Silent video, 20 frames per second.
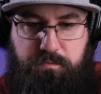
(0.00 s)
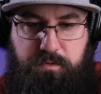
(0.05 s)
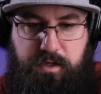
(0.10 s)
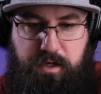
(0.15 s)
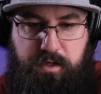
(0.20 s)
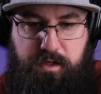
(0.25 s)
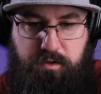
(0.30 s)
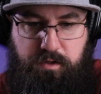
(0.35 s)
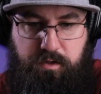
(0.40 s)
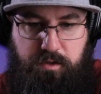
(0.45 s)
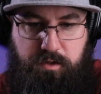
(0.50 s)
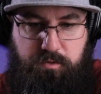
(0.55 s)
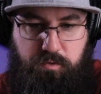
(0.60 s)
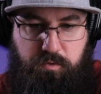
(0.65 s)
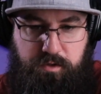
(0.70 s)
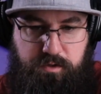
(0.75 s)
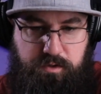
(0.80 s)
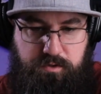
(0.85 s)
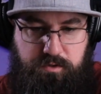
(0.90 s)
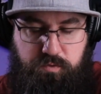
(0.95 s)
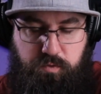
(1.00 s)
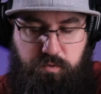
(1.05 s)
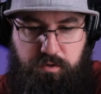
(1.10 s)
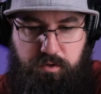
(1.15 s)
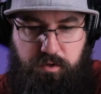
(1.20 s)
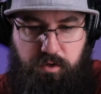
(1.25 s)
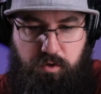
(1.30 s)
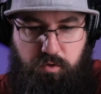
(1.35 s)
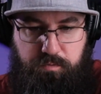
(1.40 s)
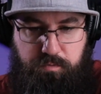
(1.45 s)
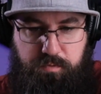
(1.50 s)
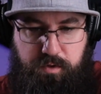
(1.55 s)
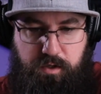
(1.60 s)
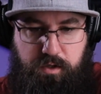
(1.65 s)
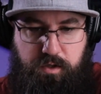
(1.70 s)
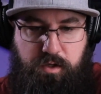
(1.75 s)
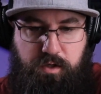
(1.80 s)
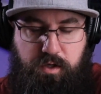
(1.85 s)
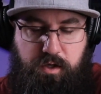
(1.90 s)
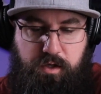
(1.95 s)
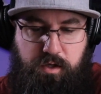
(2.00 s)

kind of like what it is with the OMP.